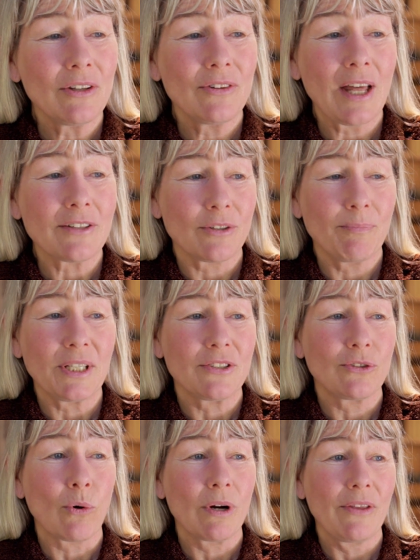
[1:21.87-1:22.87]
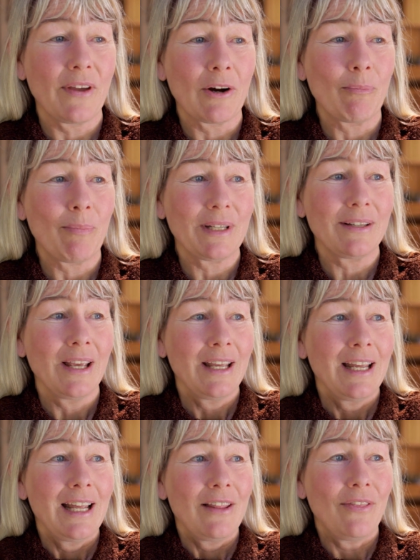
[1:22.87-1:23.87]
there's a big story there. But
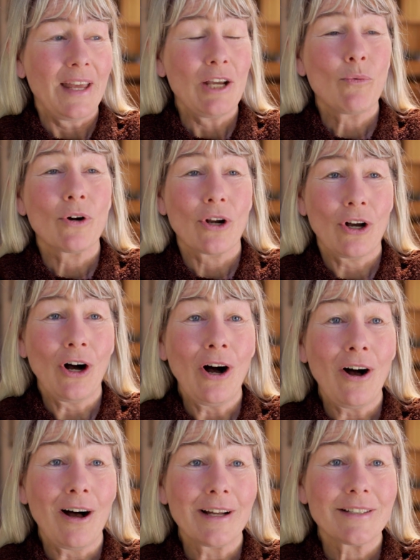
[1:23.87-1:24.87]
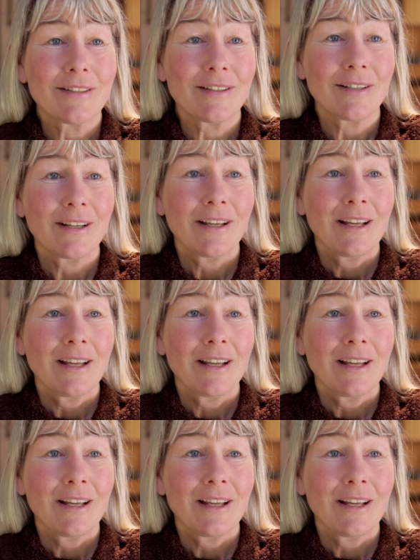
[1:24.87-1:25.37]
they were caught